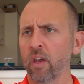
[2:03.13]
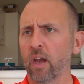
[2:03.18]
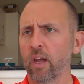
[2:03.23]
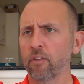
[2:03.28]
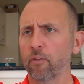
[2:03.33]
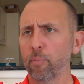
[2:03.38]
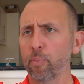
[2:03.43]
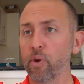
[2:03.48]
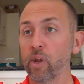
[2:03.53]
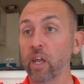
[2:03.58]

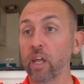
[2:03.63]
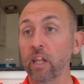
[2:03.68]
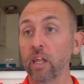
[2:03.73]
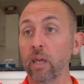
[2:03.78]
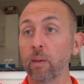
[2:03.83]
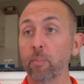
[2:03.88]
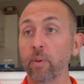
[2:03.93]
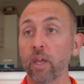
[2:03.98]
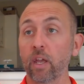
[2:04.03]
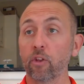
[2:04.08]
That's a pretty
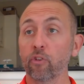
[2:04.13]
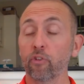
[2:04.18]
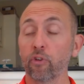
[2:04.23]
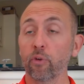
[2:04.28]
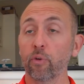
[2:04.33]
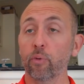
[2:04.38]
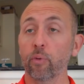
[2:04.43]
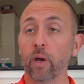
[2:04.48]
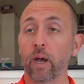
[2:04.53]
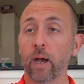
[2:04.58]
clear beer
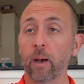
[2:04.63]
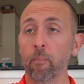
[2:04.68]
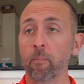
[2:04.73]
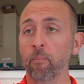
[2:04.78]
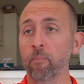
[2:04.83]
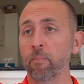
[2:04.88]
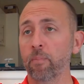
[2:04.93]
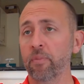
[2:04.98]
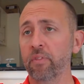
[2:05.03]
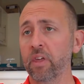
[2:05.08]
too.
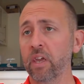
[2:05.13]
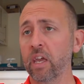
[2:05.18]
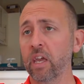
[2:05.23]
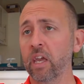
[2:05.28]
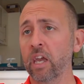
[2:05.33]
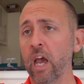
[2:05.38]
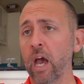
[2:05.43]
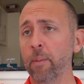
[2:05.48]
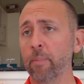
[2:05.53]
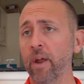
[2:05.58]
The
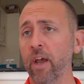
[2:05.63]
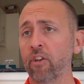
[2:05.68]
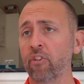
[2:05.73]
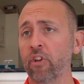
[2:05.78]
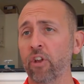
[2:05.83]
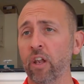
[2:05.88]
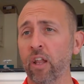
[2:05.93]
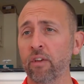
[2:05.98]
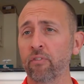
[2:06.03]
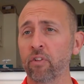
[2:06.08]

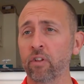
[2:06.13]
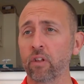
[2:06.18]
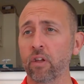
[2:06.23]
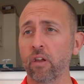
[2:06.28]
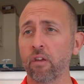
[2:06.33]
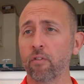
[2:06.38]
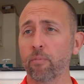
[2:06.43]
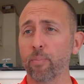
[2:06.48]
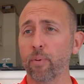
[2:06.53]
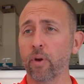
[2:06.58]
carbonation level
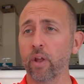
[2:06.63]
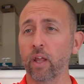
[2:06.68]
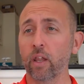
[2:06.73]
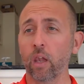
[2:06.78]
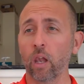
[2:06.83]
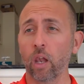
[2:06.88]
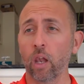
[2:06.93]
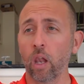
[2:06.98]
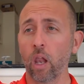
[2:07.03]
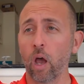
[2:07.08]
is pretty
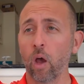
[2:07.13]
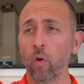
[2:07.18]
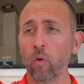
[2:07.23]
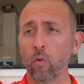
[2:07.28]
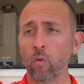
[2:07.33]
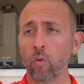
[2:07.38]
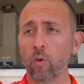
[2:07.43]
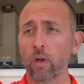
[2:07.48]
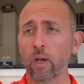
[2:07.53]
low,